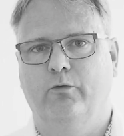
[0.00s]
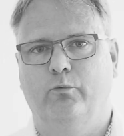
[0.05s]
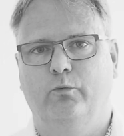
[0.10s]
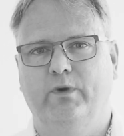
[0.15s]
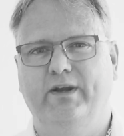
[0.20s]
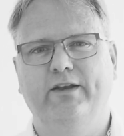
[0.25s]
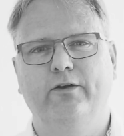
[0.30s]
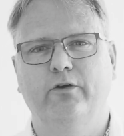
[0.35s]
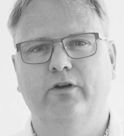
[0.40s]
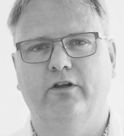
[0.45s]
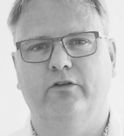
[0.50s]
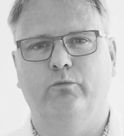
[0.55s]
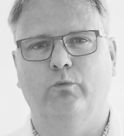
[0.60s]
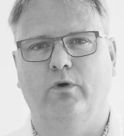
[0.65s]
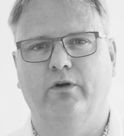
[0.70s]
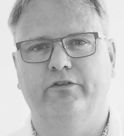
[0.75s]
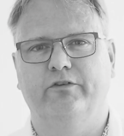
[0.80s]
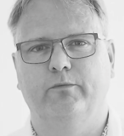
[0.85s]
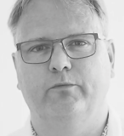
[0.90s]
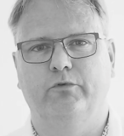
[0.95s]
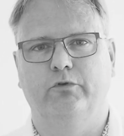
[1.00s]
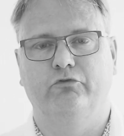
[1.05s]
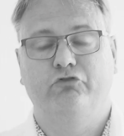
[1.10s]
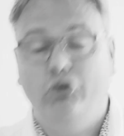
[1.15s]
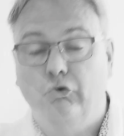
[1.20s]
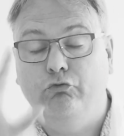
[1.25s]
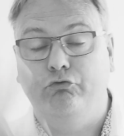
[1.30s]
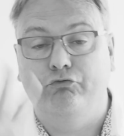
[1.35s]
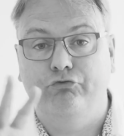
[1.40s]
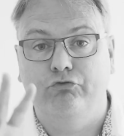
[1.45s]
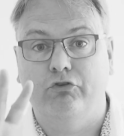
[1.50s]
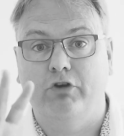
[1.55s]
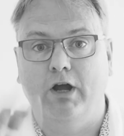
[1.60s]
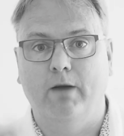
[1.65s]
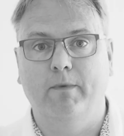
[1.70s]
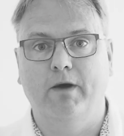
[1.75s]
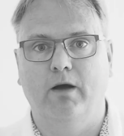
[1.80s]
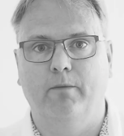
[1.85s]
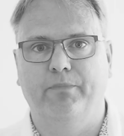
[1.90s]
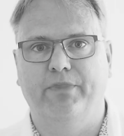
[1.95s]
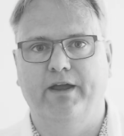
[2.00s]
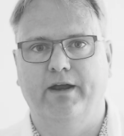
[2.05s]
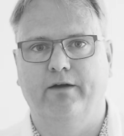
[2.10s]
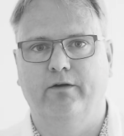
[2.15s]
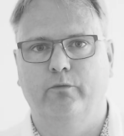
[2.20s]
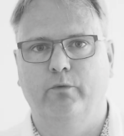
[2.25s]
we do not want them to come up there.